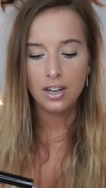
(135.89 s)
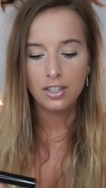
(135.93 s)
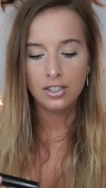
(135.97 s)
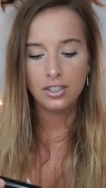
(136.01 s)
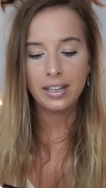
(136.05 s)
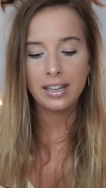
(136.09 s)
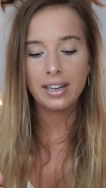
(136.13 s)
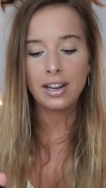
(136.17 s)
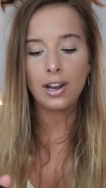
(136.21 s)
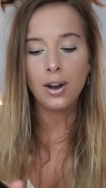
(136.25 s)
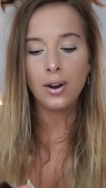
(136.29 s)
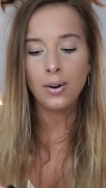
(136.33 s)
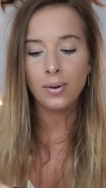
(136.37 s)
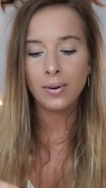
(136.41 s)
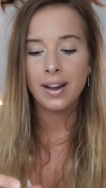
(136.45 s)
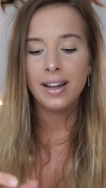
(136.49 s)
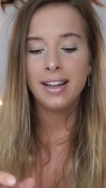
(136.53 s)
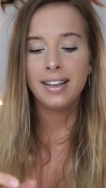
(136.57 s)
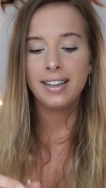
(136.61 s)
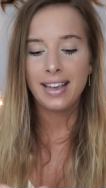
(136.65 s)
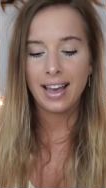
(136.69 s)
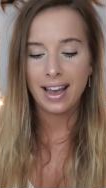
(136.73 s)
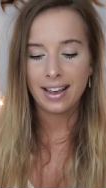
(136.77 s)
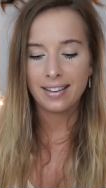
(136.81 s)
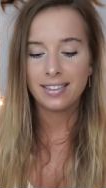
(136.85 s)
She's like, oh,
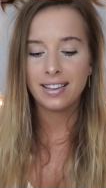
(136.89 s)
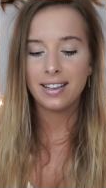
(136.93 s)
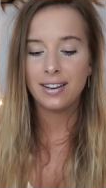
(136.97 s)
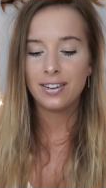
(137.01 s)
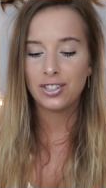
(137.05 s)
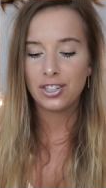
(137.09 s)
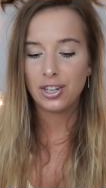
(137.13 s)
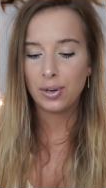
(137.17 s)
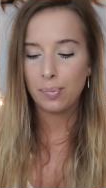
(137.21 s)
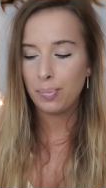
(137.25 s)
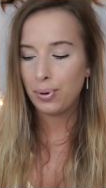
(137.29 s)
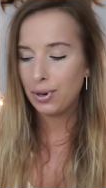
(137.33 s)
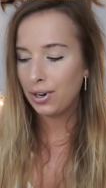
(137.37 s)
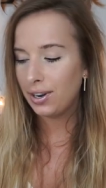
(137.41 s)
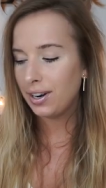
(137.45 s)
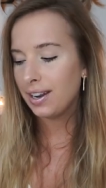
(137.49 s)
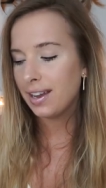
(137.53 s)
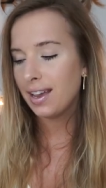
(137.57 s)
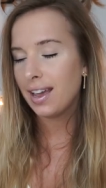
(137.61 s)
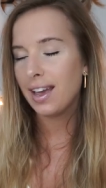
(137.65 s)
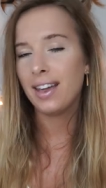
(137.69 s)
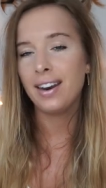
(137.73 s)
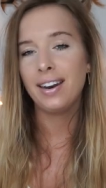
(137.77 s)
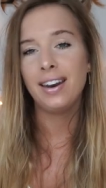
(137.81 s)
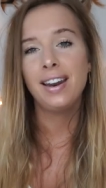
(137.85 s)
yes. And she put
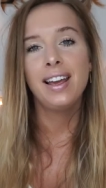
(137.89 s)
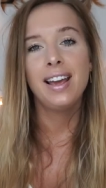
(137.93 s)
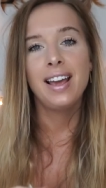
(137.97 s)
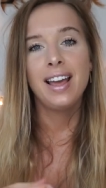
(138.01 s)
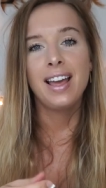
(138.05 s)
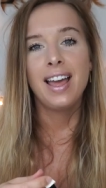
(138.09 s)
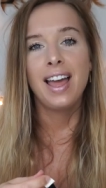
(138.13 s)
it in